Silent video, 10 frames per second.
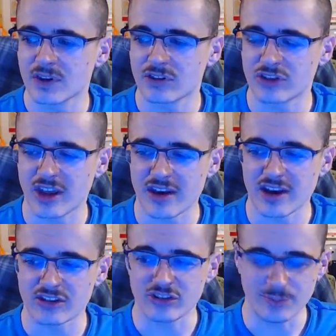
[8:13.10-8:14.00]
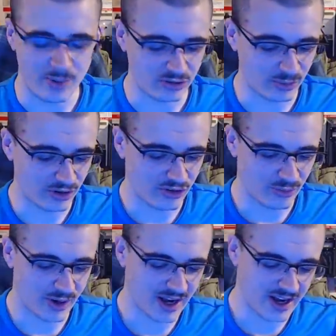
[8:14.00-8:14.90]
Because again, that's just buzzwords
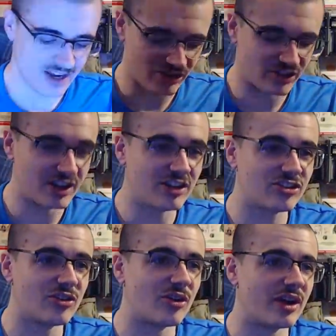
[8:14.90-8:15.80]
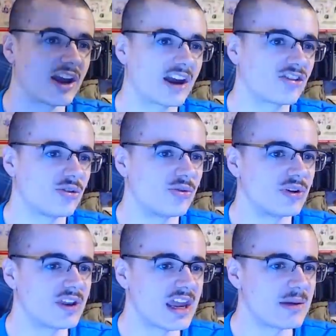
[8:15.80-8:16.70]
really, isn't it? It's not an actual
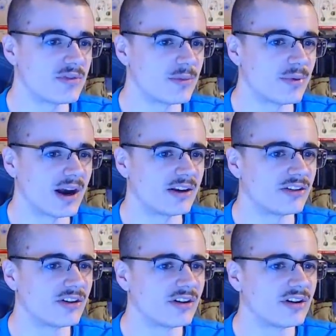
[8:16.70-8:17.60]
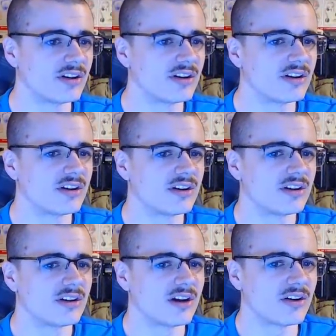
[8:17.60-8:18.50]
name of a brand.
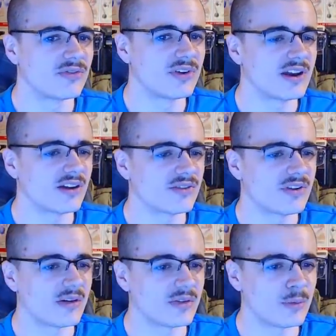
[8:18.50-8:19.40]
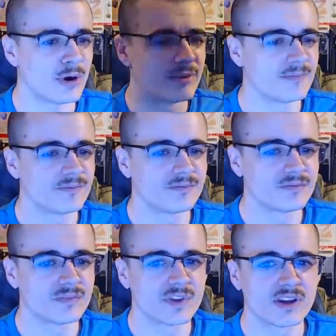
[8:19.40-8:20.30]
I think I found the one.
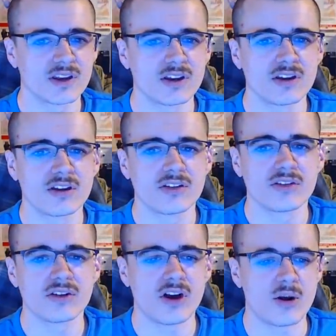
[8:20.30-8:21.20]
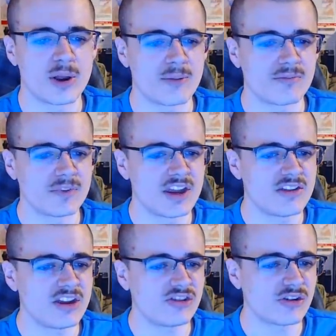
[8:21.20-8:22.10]
Oh yeah,
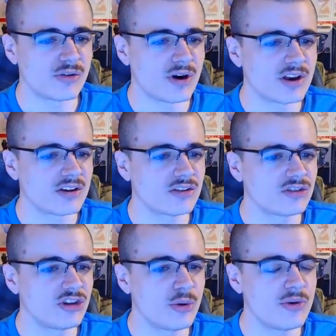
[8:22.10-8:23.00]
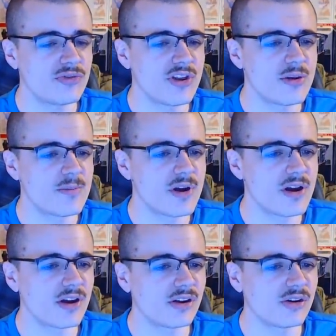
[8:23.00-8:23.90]
these look all right. Two of them
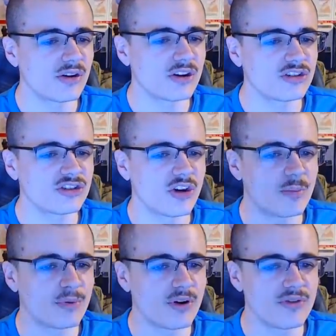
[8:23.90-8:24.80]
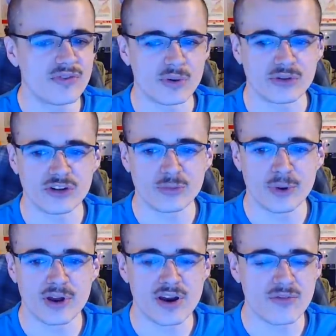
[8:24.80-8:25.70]
look like Scott Pro filters,
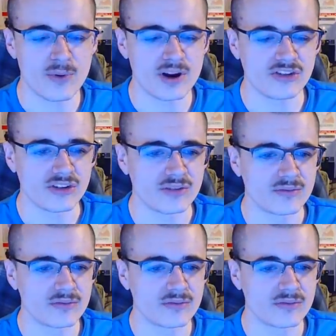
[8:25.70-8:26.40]
but another one isn't.